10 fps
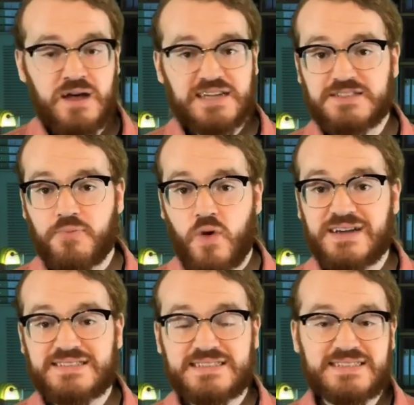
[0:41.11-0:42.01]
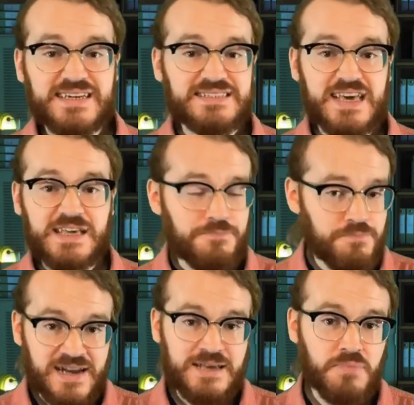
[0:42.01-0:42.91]
That's a process that could take
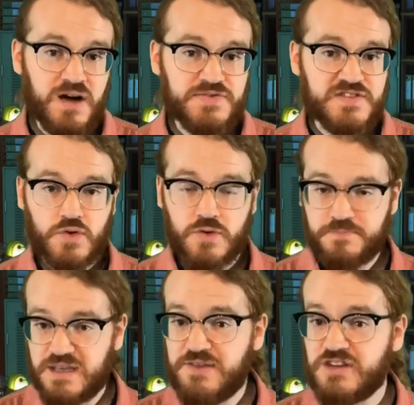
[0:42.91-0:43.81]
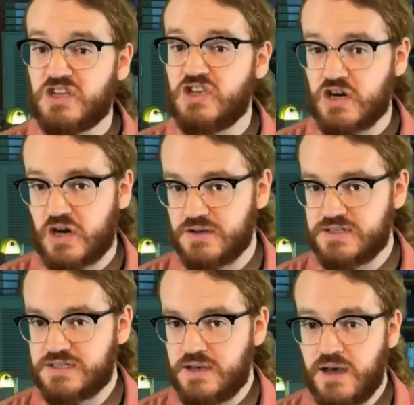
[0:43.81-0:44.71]
many months or even years.